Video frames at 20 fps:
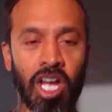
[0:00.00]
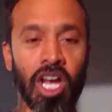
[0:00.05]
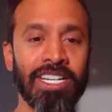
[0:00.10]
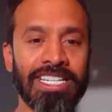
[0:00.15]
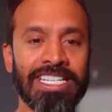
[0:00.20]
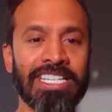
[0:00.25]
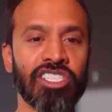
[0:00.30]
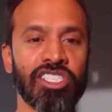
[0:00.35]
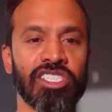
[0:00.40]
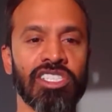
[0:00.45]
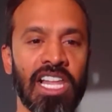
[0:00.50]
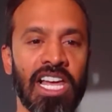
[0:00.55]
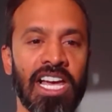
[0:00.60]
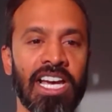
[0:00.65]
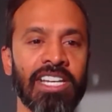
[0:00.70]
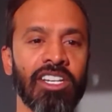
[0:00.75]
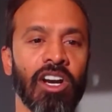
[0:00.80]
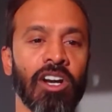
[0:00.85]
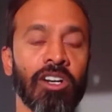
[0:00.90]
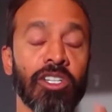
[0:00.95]
each
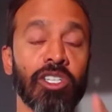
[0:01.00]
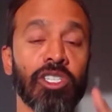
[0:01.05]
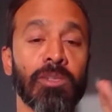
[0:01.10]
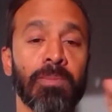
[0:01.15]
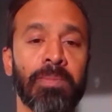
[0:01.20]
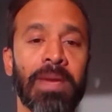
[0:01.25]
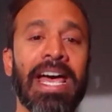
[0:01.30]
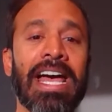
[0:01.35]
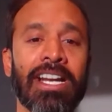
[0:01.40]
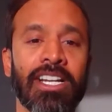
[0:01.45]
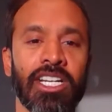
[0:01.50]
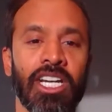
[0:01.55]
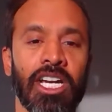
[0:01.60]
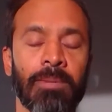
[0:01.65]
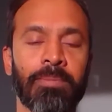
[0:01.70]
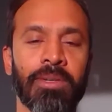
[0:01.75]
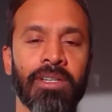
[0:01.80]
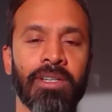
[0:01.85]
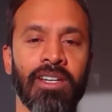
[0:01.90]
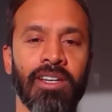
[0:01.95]
slide are just
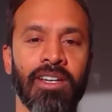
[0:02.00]
backup